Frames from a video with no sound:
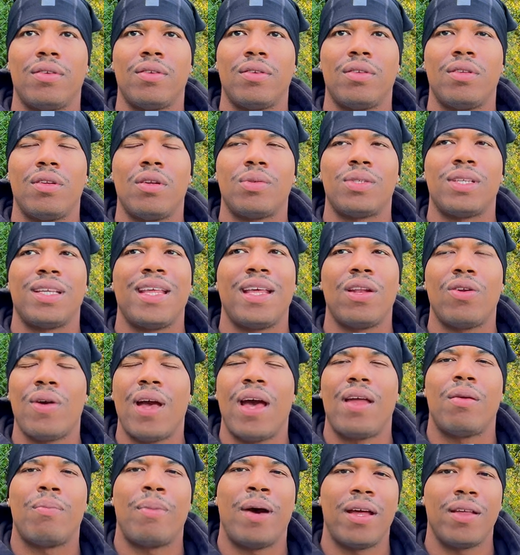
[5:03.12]
You know what I'm saying? They don't
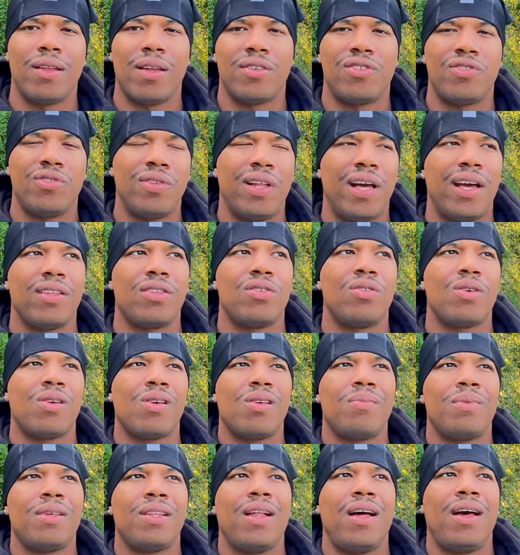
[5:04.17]
have the body that you like. You're
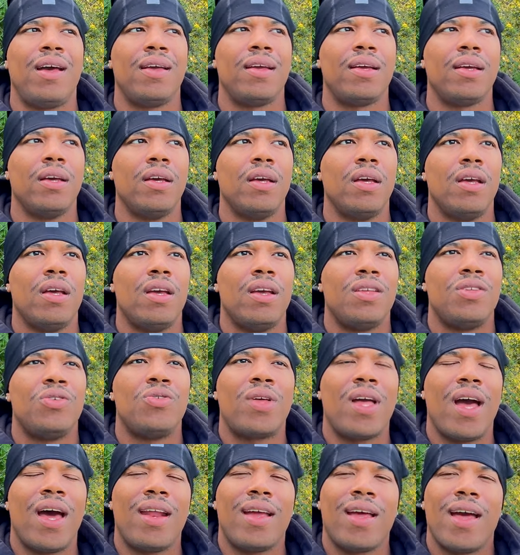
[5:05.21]
gonna be like, you
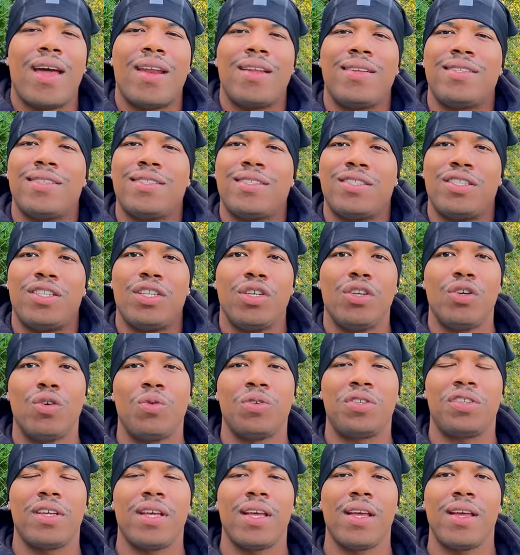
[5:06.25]
kind of got to just deal
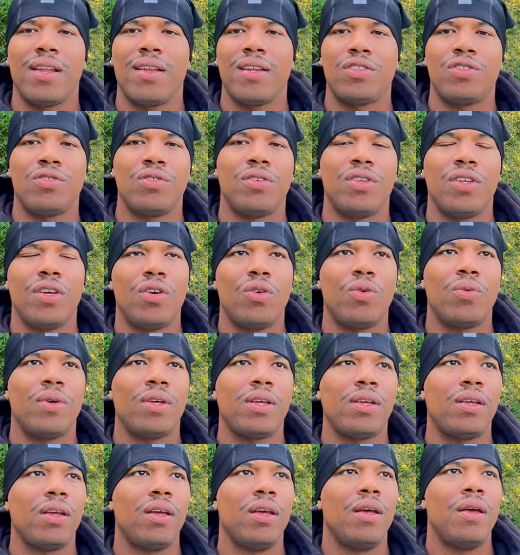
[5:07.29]
with your hand that you're dealt
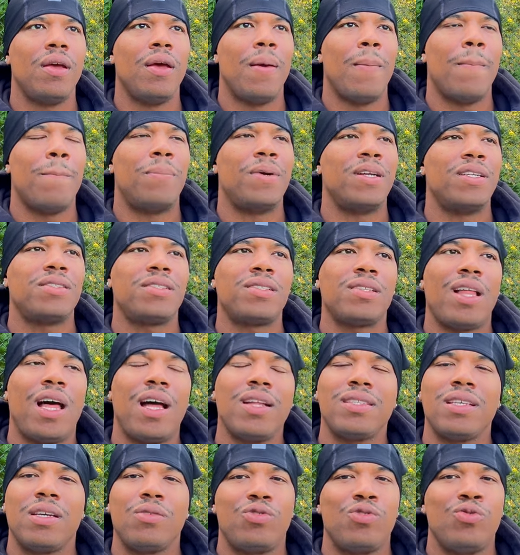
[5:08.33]
with but it's a lot
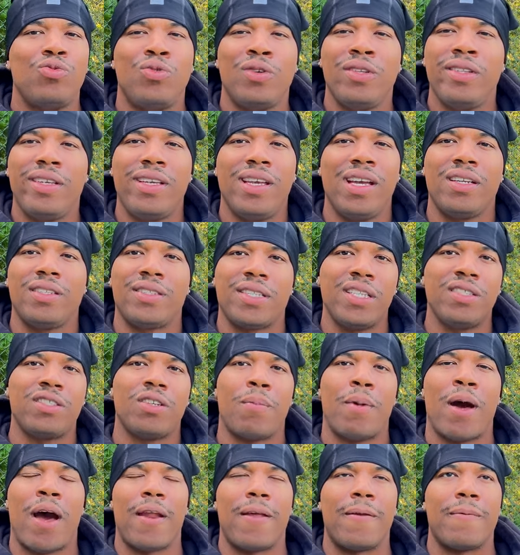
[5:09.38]
of times you really can't change your
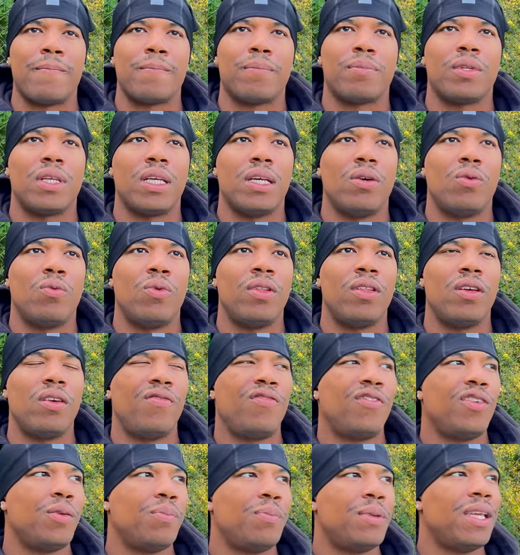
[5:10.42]
body, whether
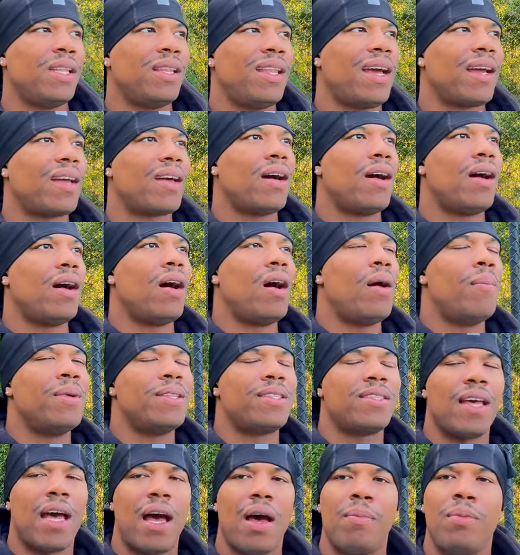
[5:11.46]
it be like a
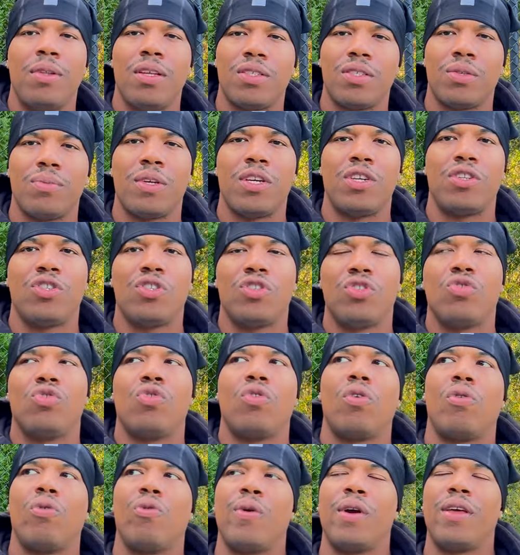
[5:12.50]
metabolism issue
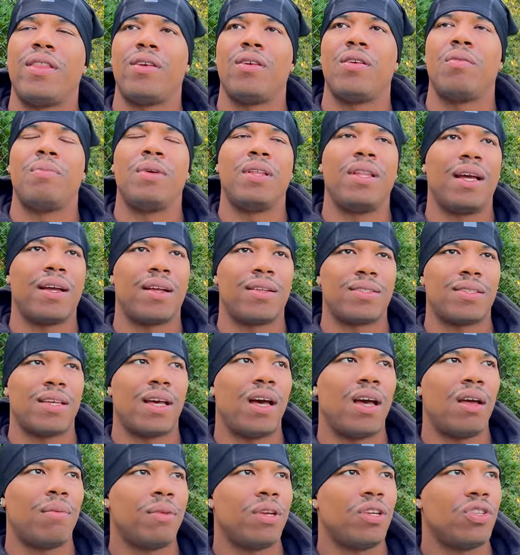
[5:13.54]
or whether it be like a
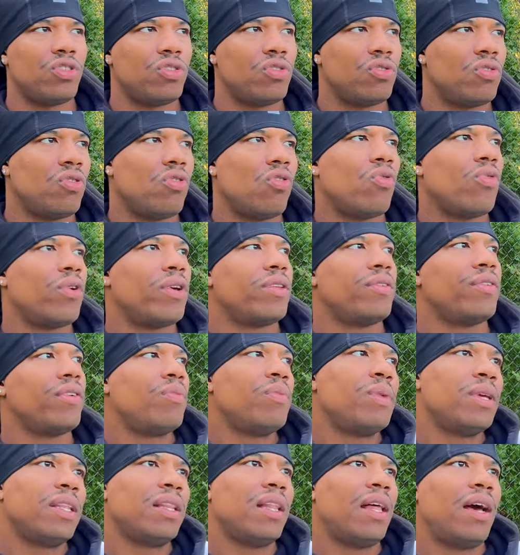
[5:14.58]
time issue or whether it
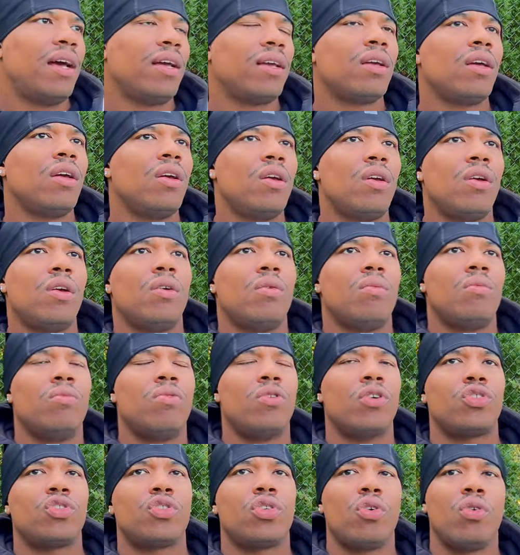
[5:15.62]
be like
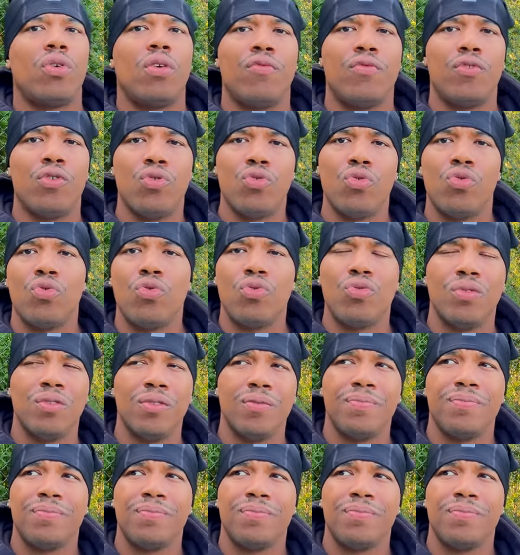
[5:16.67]
more so of you